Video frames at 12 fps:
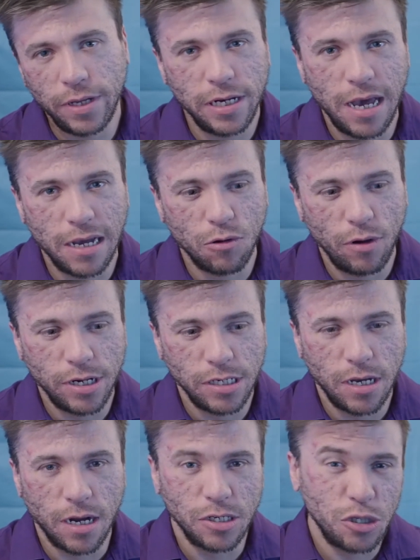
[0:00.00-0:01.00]
not going to
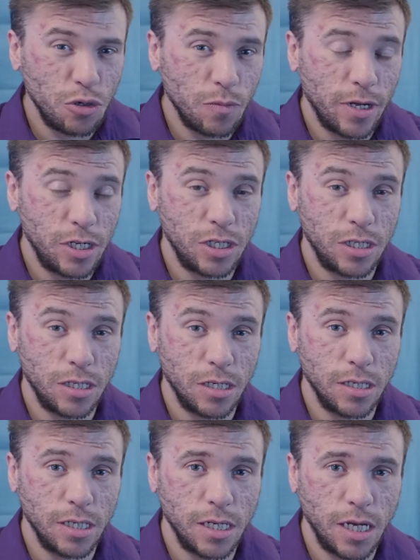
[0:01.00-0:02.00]
talk too much
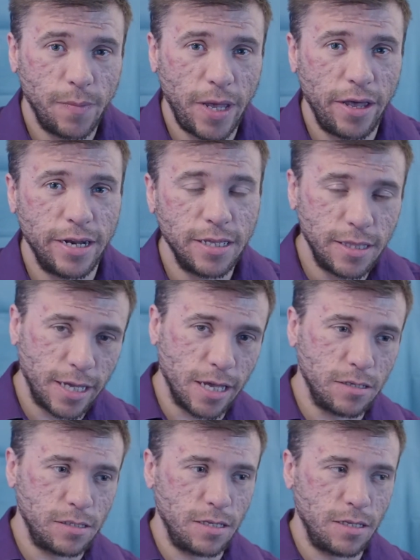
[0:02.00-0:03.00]
about anything
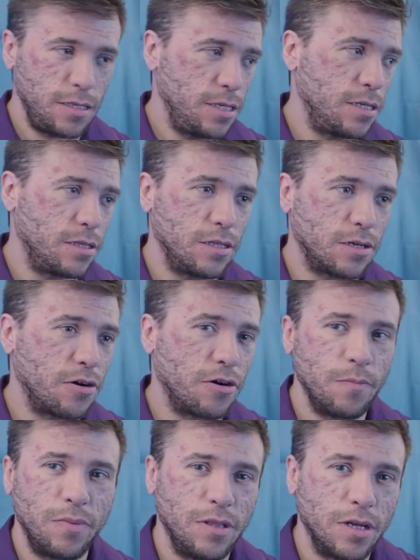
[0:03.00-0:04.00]
else other than the
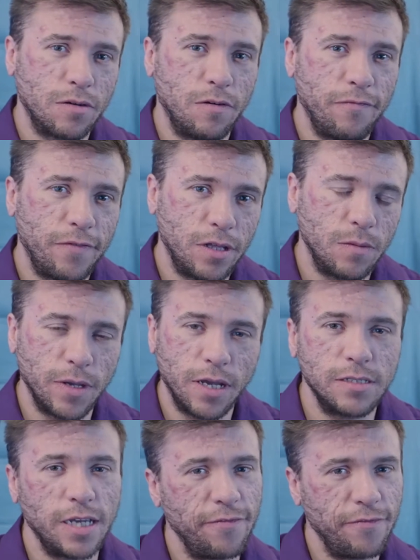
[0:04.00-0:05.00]
current political field,
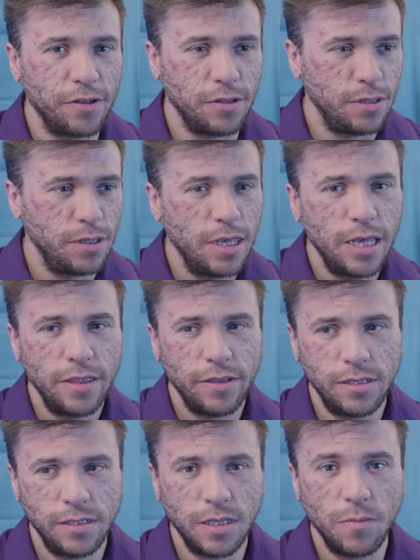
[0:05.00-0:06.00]
because I feel
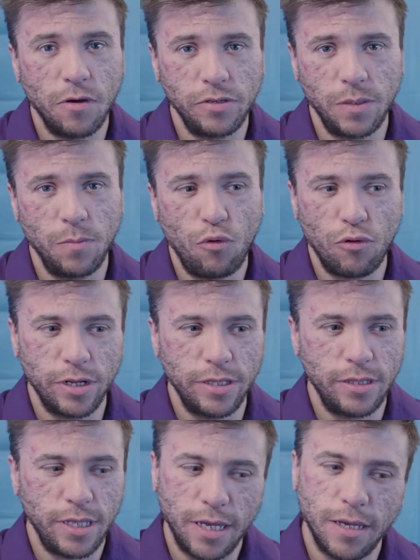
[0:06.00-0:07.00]
this is the most
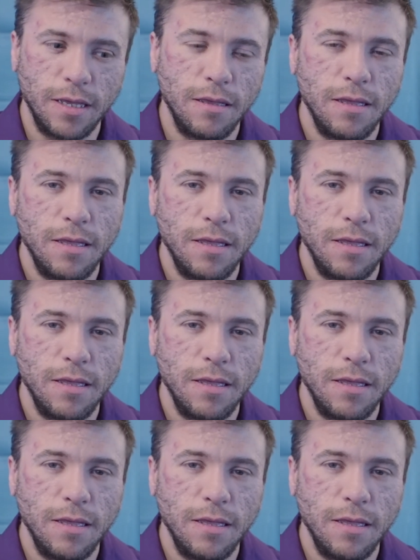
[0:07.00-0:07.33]
important thing.